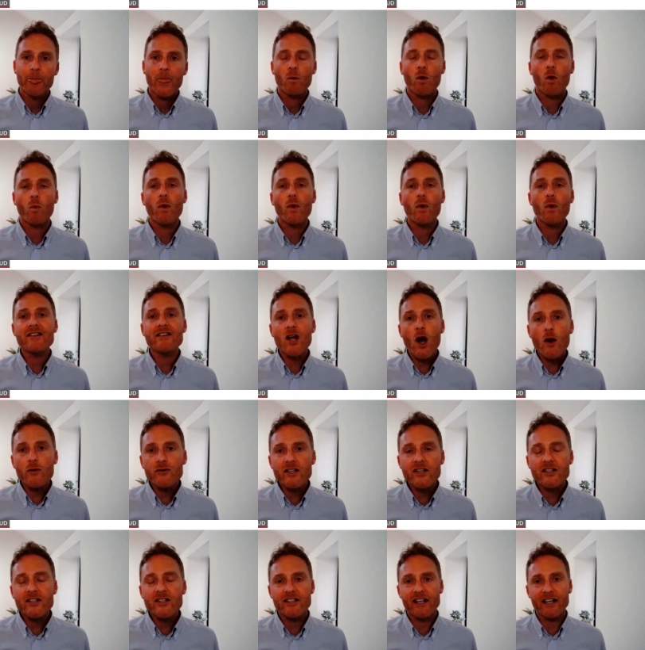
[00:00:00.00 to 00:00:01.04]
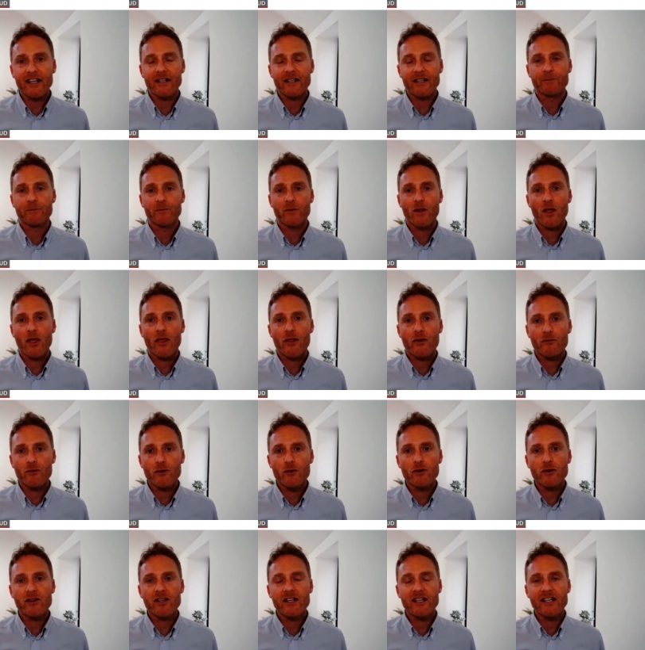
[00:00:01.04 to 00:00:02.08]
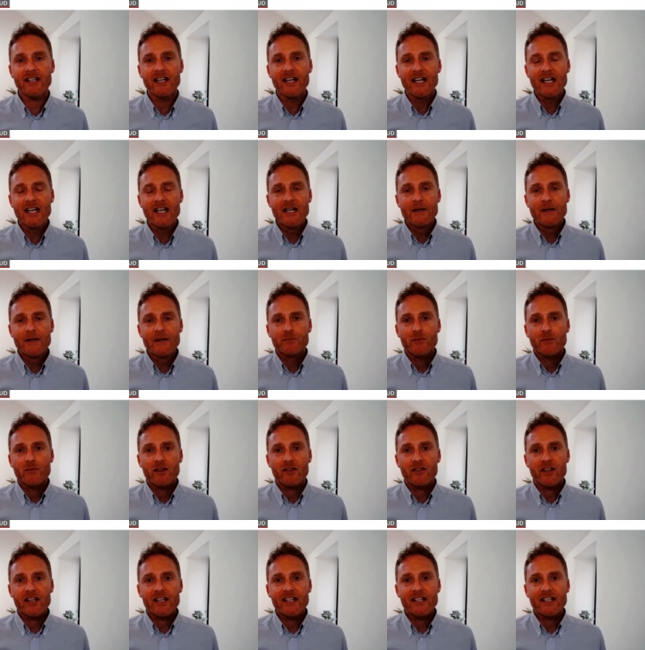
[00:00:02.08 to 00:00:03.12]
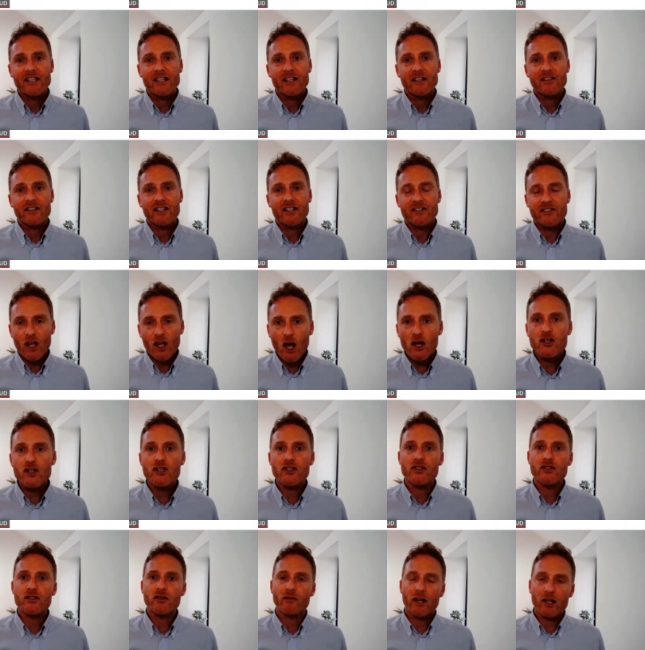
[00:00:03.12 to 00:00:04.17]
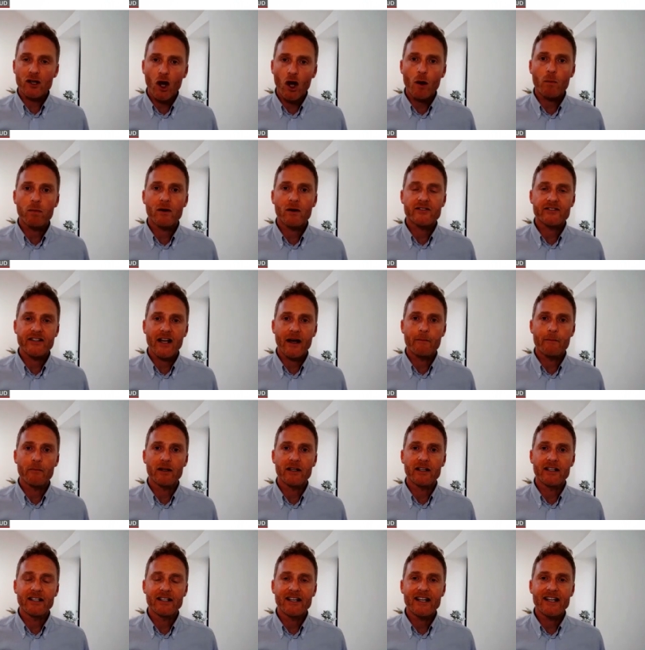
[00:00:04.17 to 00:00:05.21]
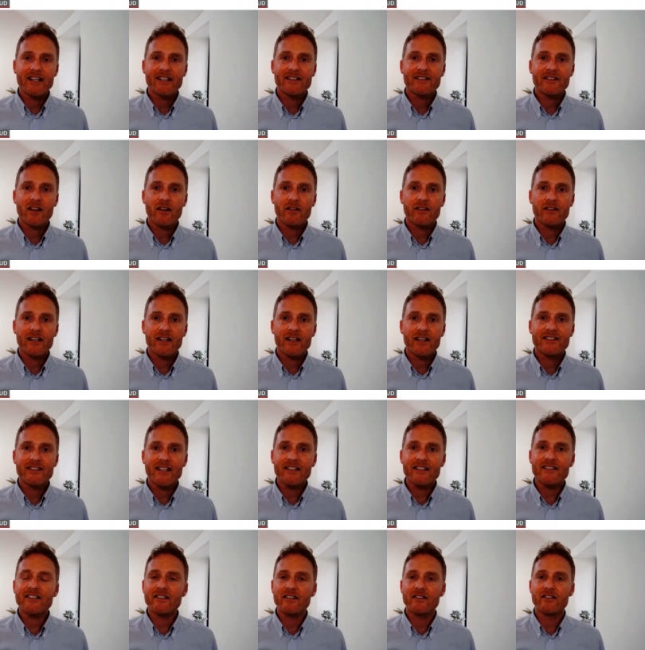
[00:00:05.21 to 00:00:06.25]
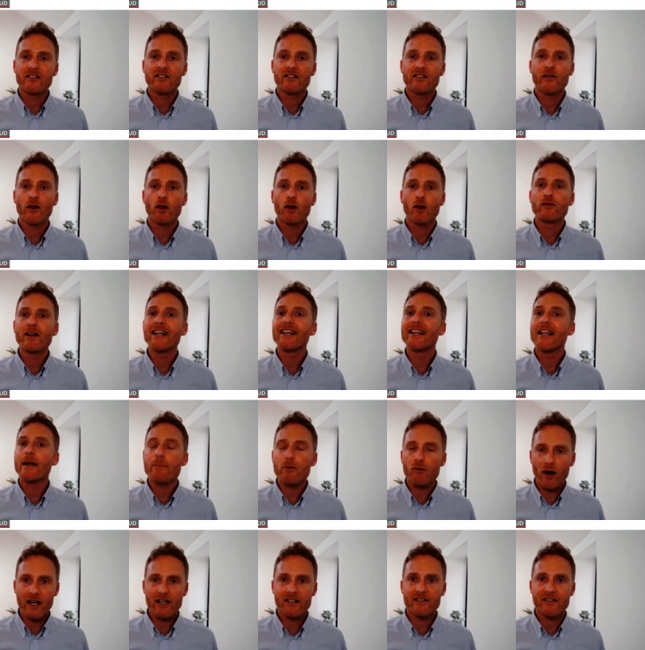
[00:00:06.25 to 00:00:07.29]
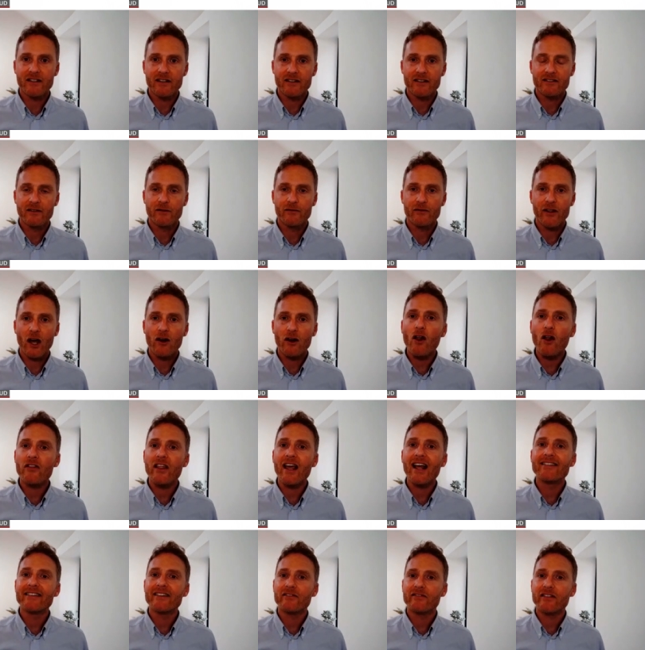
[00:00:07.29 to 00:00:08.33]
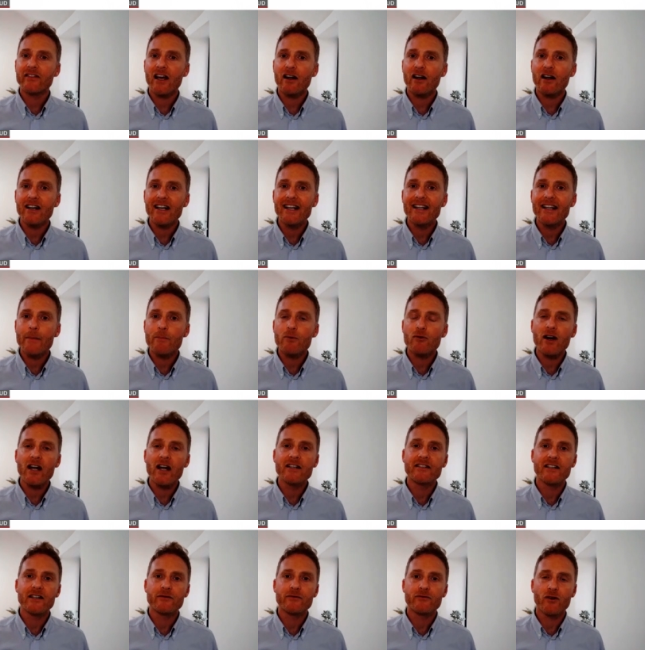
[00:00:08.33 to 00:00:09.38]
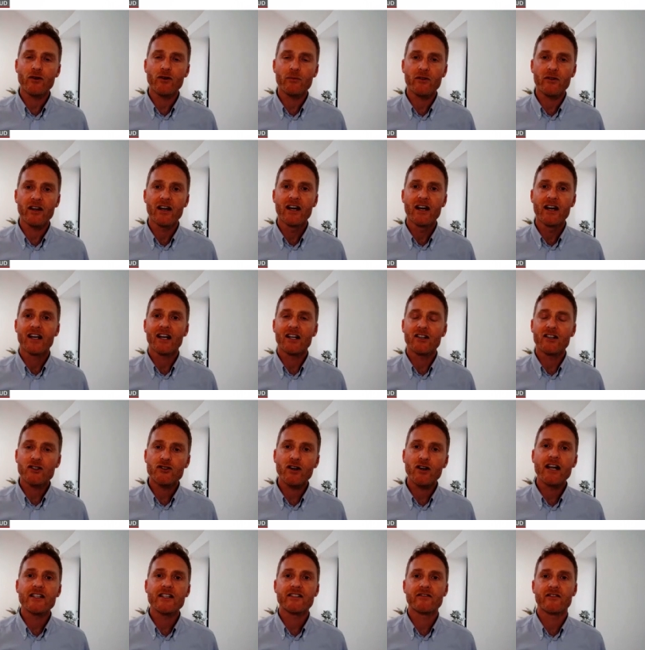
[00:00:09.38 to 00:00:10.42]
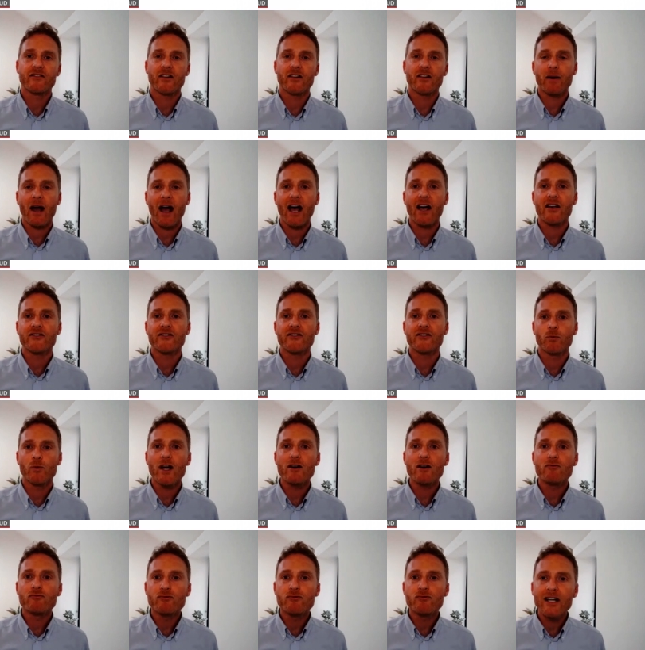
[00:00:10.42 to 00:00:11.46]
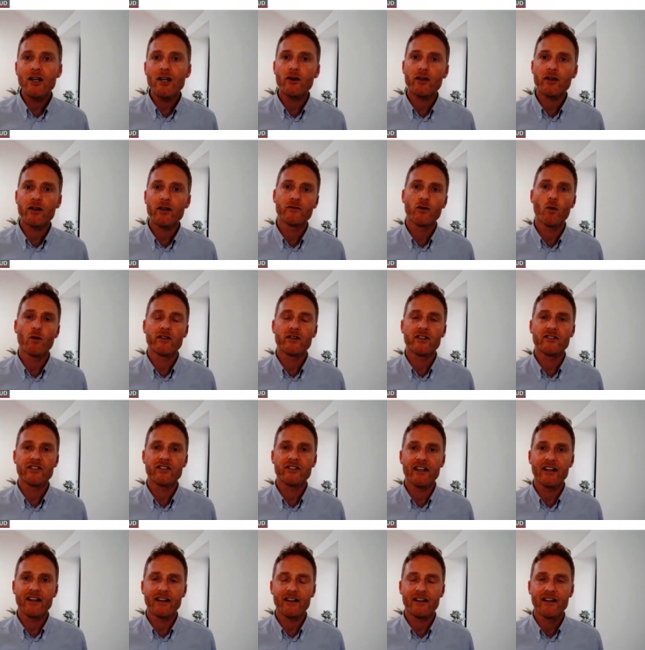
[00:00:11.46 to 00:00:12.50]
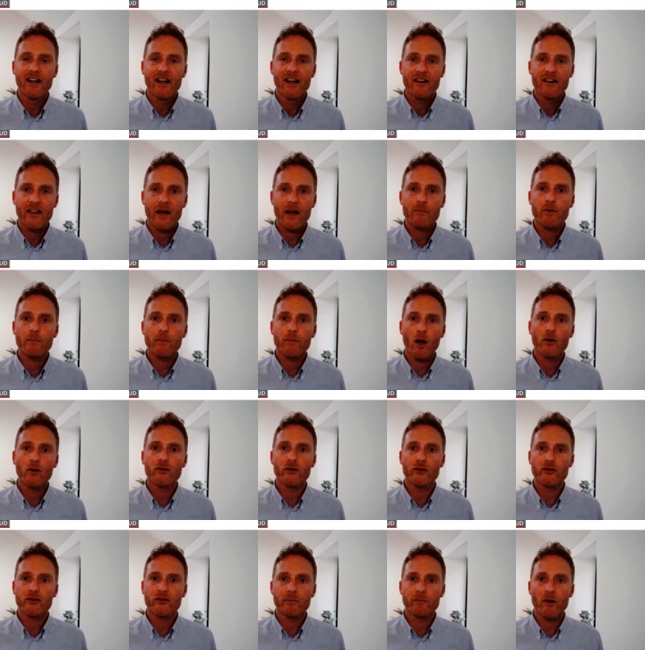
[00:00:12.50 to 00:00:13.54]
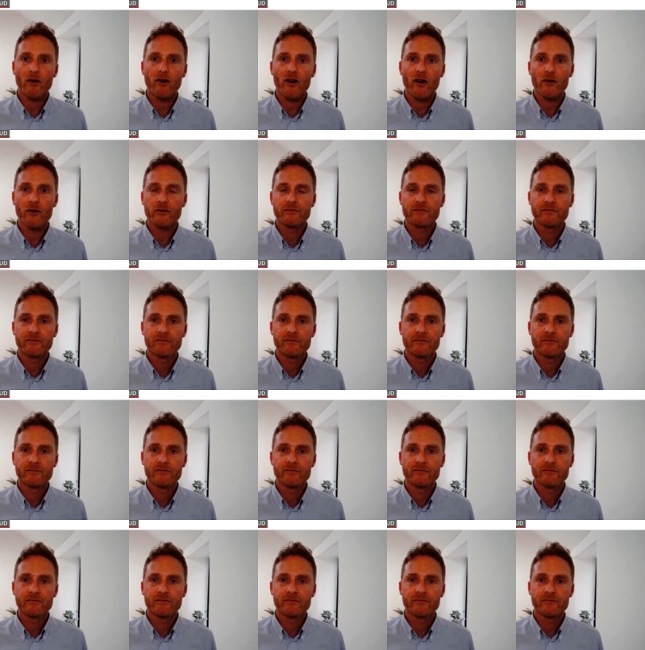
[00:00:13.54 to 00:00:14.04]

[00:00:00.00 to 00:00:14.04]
what we're noticing through the the discussions of the Global Assembly is that the citizens feel really liberated. They are not they are, they are really liberated from the constraints of the past, and we're really looking forward to seeing their proposals tomorrow.